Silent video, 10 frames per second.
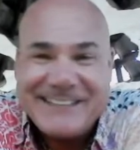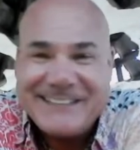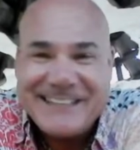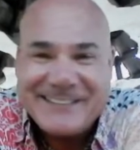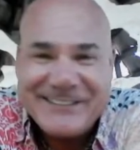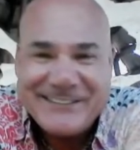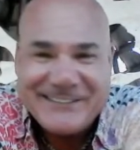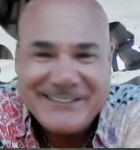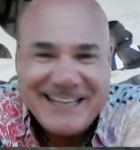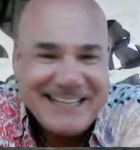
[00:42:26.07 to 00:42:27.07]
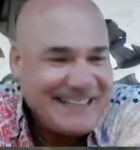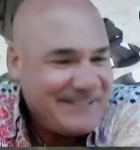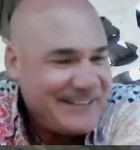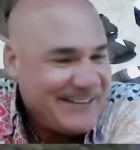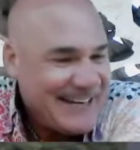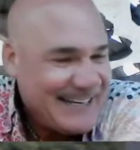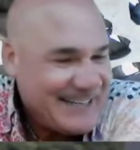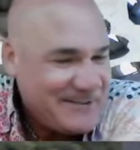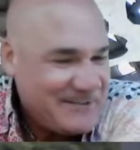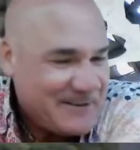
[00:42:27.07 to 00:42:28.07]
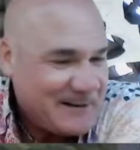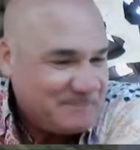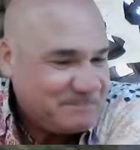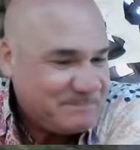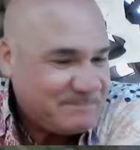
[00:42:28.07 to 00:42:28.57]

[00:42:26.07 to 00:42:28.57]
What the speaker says: You could like totally do that. That'd be great. Go for it.